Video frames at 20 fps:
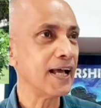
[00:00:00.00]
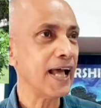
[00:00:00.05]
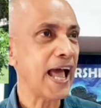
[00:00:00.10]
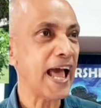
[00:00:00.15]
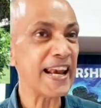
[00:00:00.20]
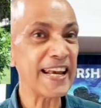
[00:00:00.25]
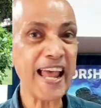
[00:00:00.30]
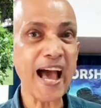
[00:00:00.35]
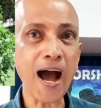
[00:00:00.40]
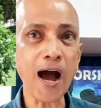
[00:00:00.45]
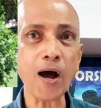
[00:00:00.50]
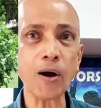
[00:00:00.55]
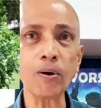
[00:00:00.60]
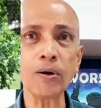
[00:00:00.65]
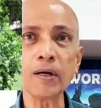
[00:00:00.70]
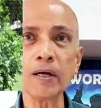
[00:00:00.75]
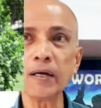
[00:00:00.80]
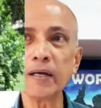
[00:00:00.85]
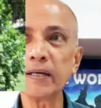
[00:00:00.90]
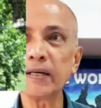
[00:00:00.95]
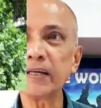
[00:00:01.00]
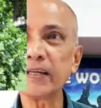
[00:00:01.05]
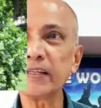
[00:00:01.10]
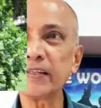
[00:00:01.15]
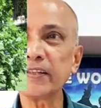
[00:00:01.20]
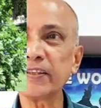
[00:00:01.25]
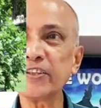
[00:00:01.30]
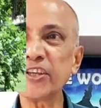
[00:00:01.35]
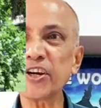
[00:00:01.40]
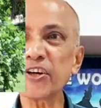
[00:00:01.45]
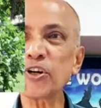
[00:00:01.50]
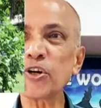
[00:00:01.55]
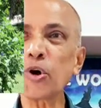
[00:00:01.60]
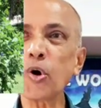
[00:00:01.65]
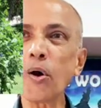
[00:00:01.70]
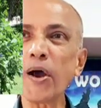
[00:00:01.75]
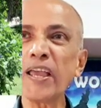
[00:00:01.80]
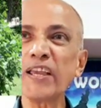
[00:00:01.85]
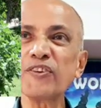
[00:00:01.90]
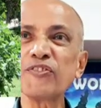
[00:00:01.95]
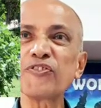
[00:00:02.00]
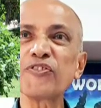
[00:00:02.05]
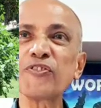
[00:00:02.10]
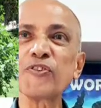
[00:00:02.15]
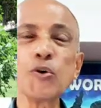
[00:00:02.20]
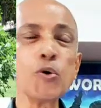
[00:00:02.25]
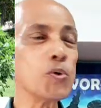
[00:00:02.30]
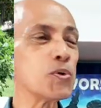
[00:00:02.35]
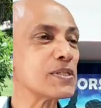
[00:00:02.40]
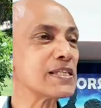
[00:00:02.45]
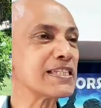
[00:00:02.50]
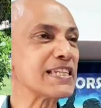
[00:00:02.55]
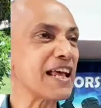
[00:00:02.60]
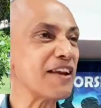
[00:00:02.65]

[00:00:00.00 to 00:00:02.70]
And now they're growing fruits